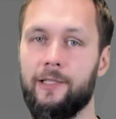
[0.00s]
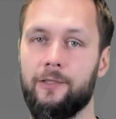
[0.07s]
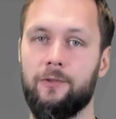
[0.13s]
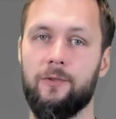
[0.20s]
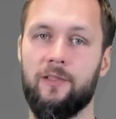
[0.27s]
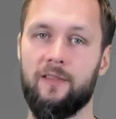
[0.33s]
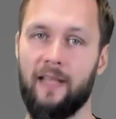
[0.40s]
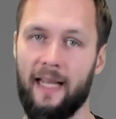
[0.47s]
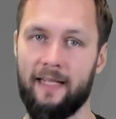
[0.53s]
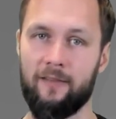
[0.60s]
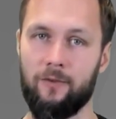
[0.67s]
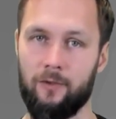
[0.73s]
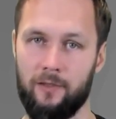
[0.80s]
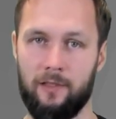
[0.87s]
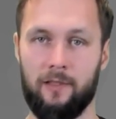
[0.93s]
to this
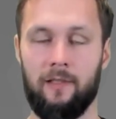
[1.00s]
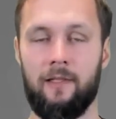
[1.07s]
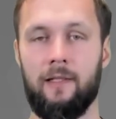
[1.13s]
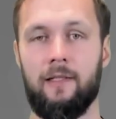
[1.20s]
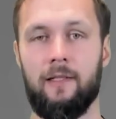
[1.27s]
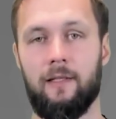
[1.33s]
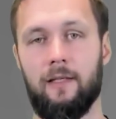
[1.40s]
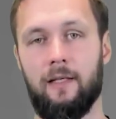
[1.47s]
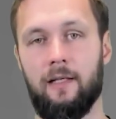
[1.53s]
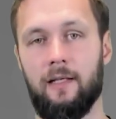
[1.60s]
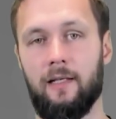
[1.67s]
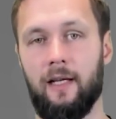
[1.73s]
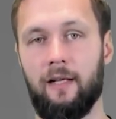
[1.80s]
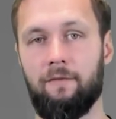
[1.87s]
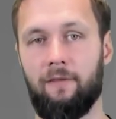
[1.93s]
external
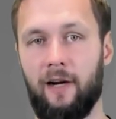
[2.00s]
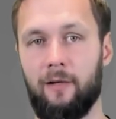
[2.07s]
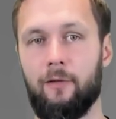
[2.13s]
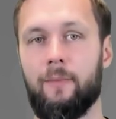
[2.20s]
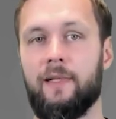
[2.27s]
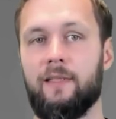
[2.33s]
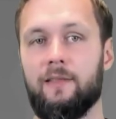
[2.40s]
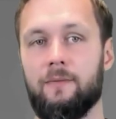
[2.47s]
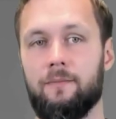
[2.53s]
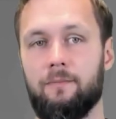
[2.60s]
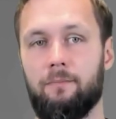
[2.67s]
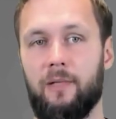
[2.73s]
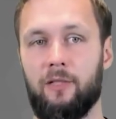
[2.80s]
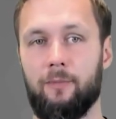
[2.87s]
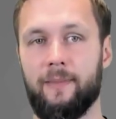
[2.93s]
environment
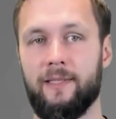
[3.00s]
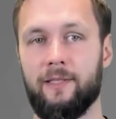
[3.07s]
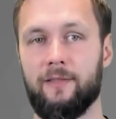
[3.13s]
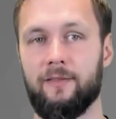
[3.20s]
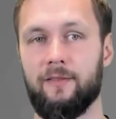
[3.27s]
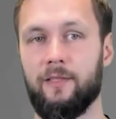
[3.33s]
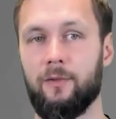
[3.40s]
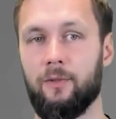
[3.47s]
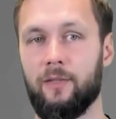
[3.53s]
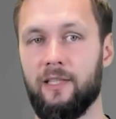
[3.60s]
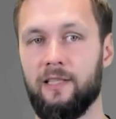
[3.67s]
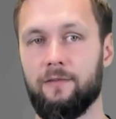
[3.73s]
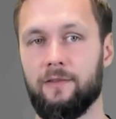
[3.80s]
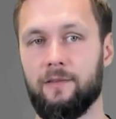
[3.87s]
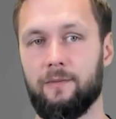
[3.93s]
parameters that you're
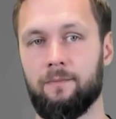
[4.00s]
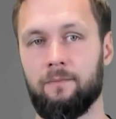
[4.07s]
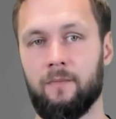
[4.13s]
given.